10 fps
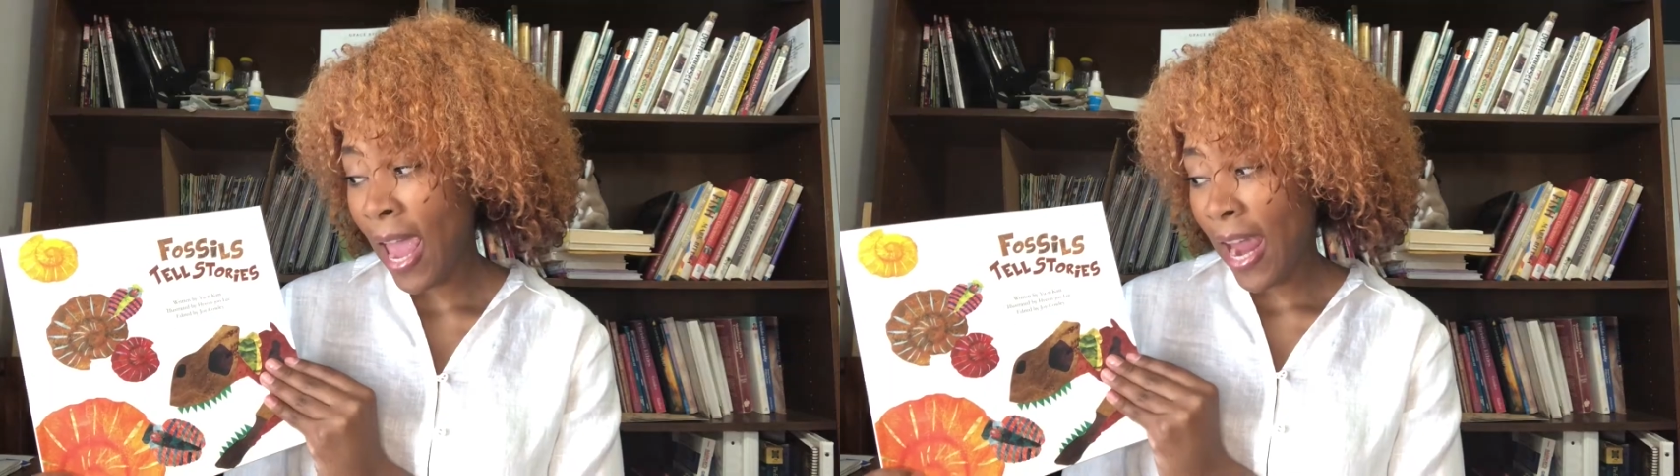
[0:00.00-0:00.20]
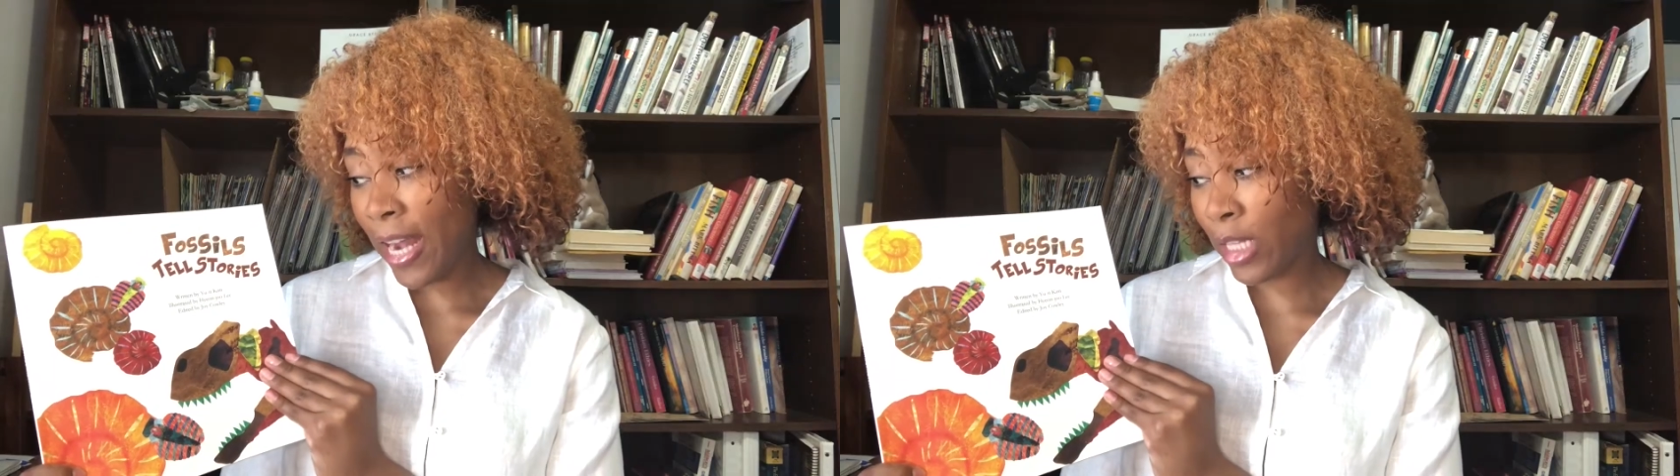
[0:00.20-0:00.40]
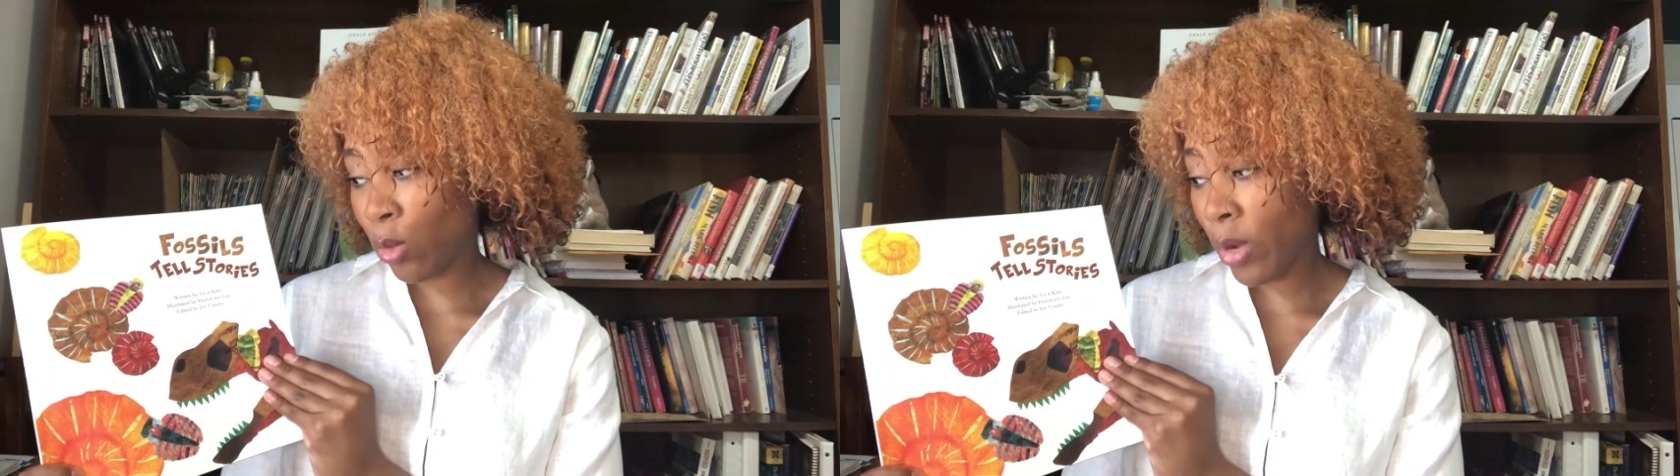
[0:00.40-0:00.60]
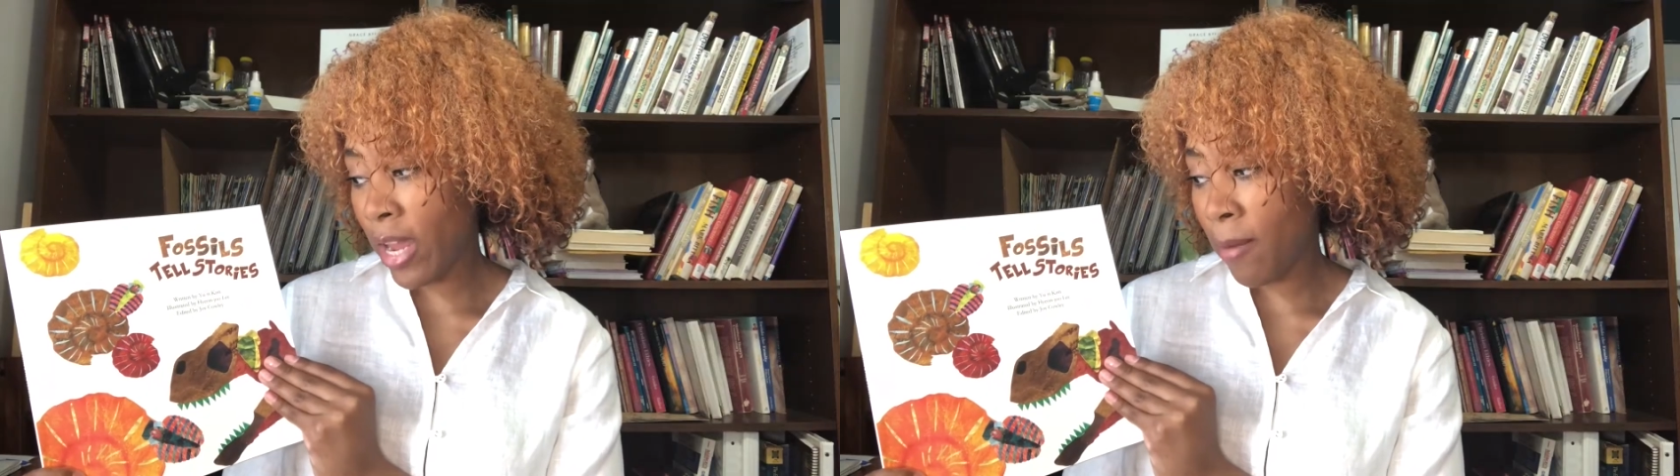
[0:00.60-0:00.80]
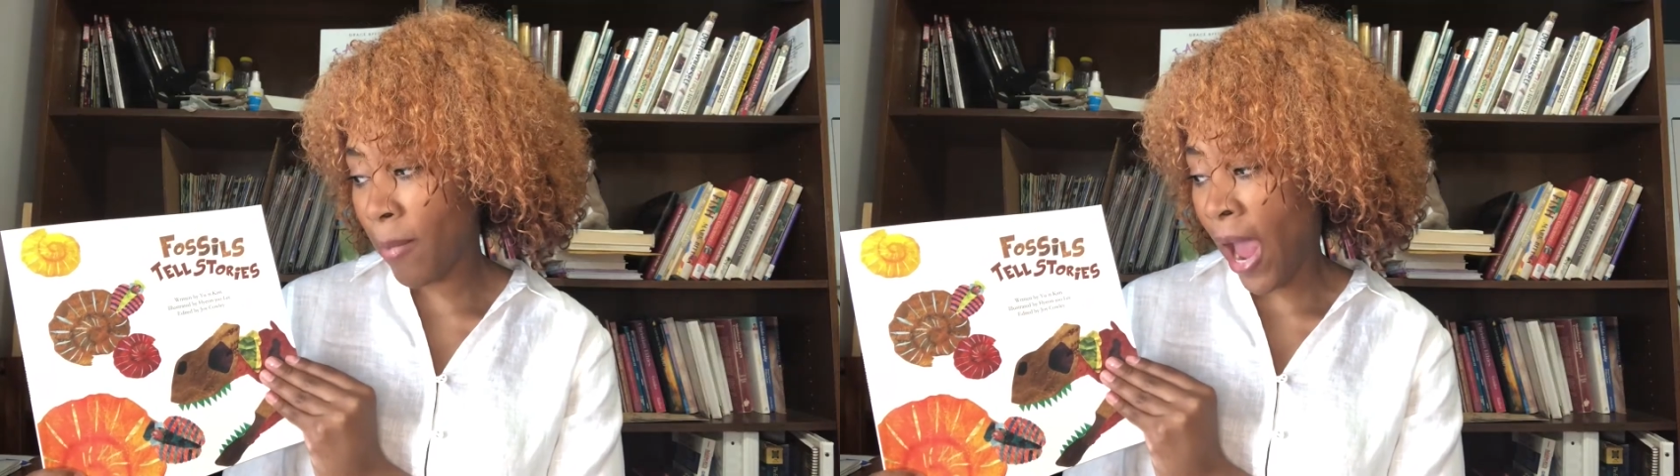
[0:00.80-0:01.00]
It is
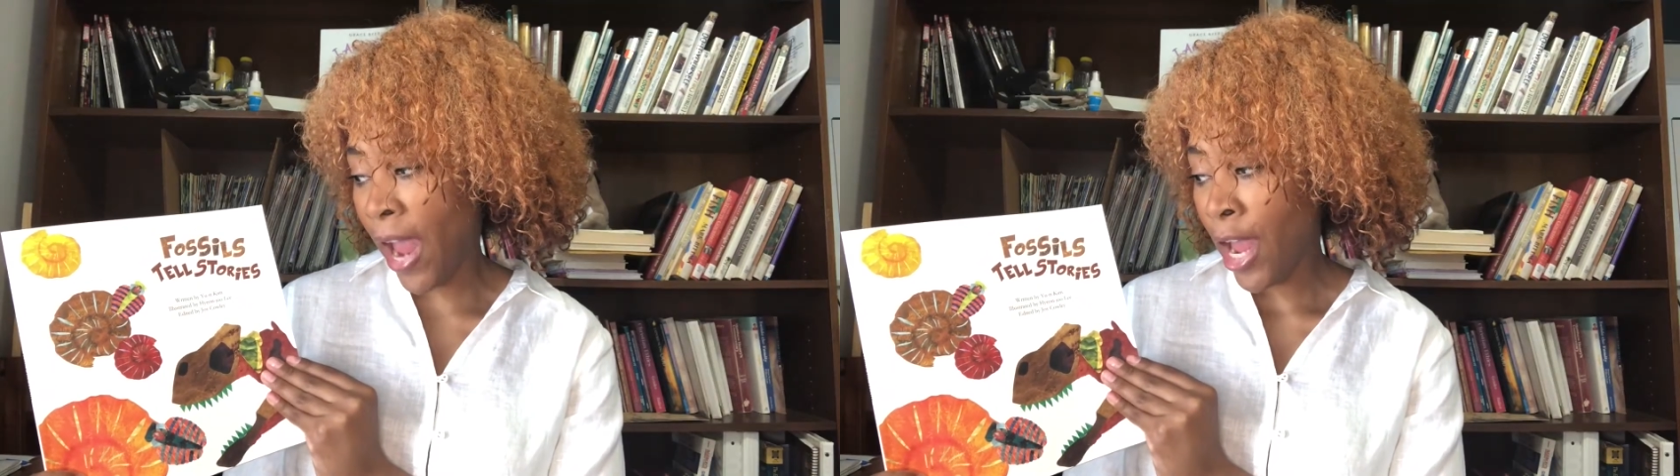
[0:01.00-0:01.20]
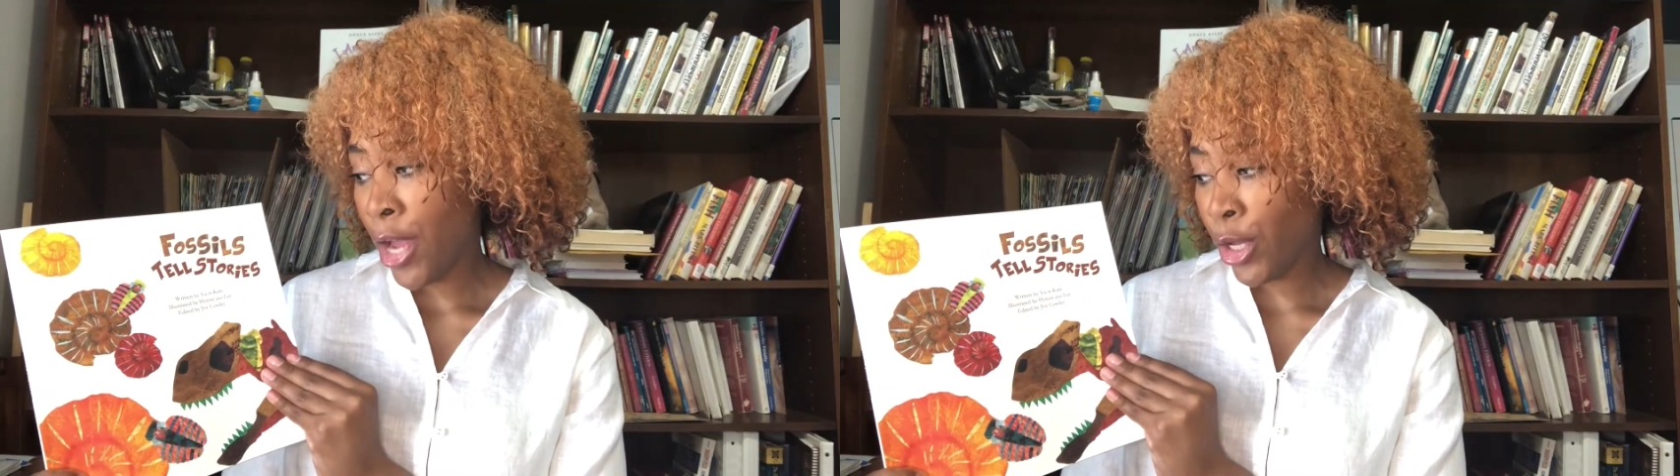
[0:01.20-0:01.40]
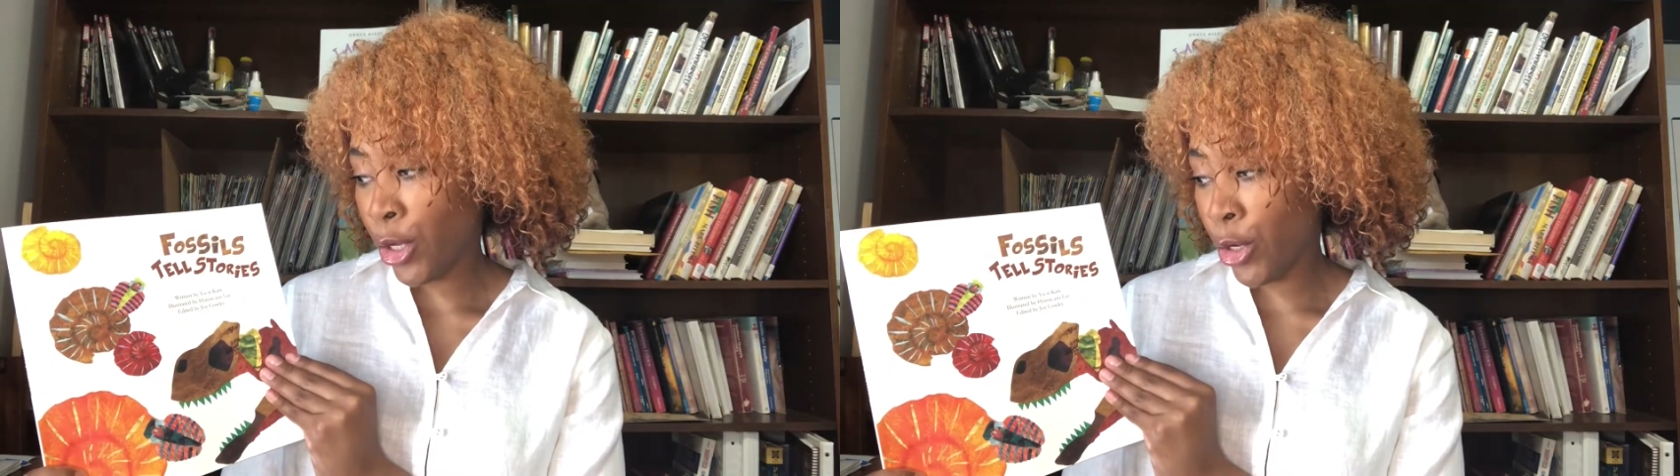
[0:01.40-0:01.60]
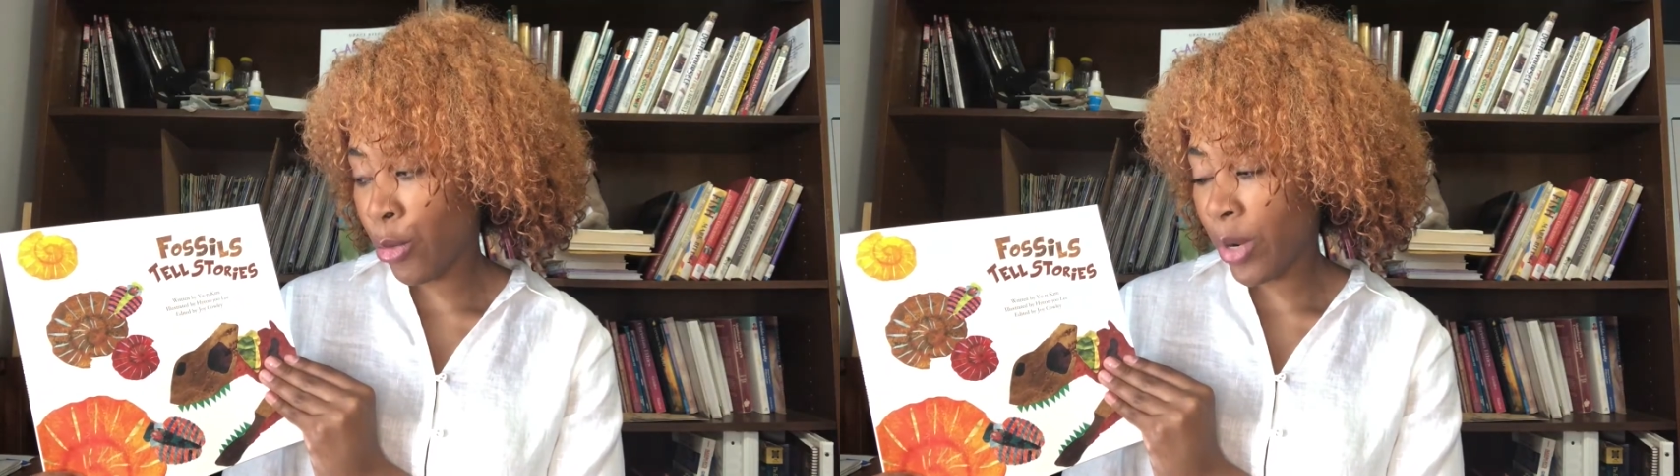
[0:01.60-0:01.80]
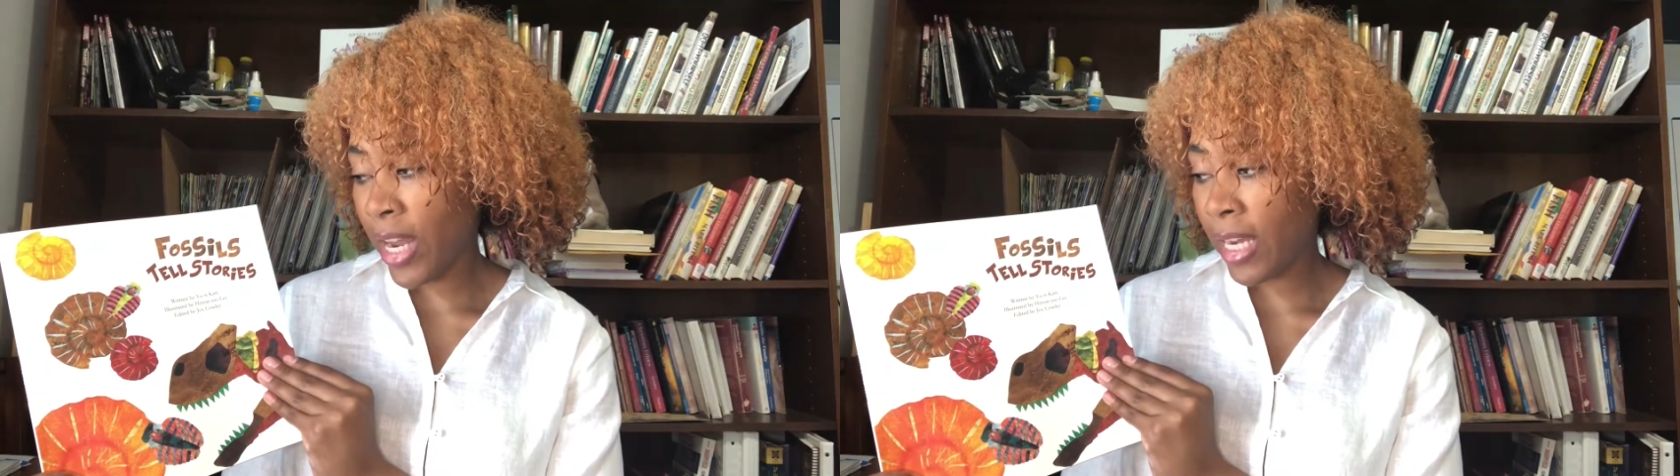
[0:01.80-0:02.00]
written by
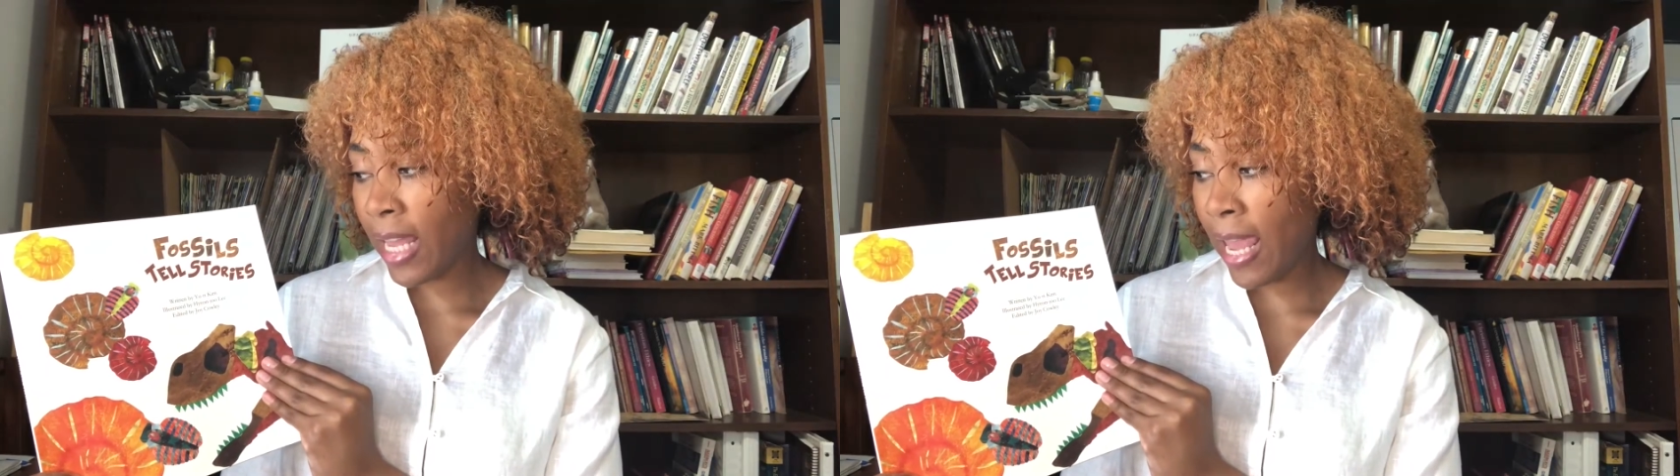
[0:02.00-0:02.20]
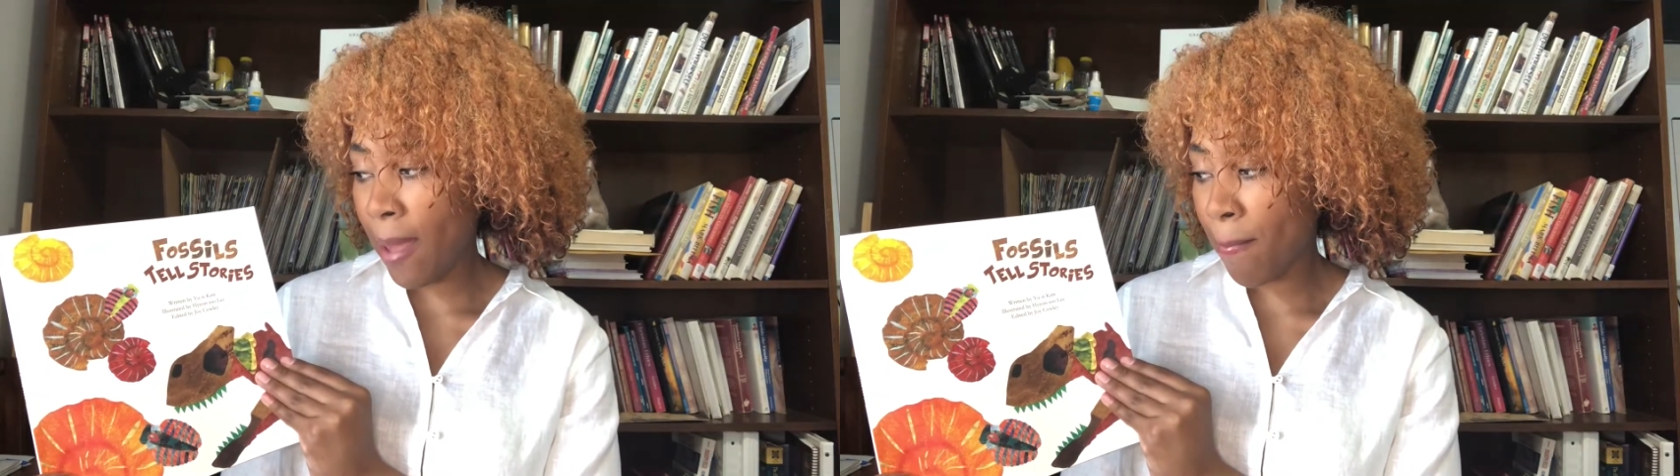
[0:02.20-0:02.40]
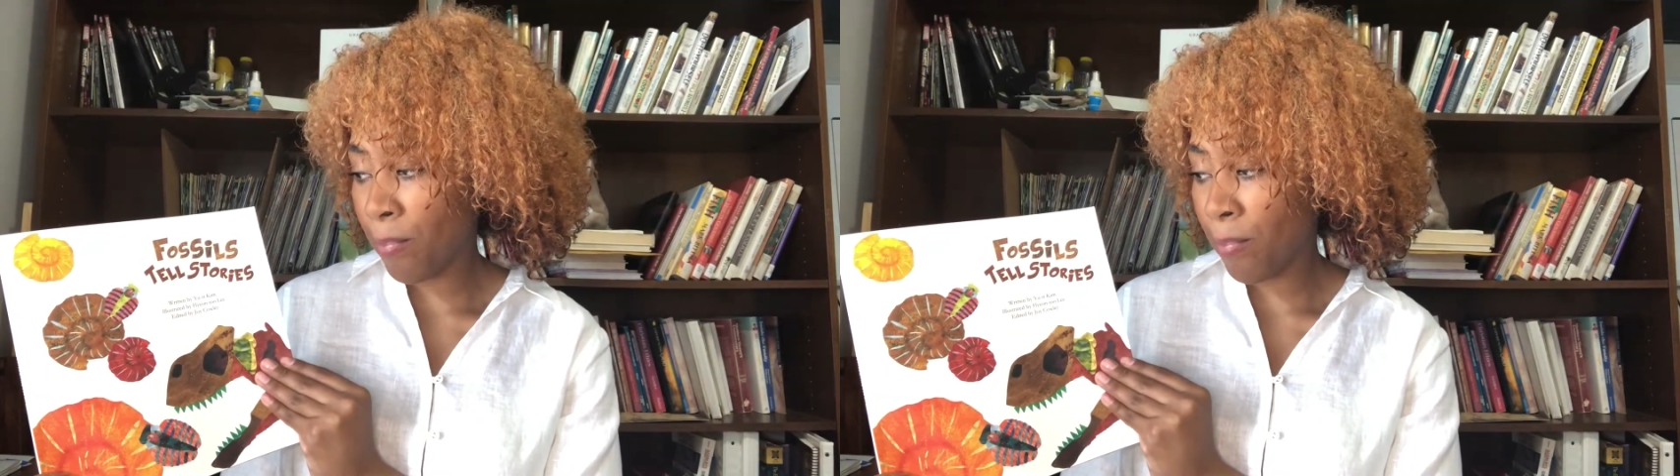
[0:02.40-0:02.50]
Yurin Kim,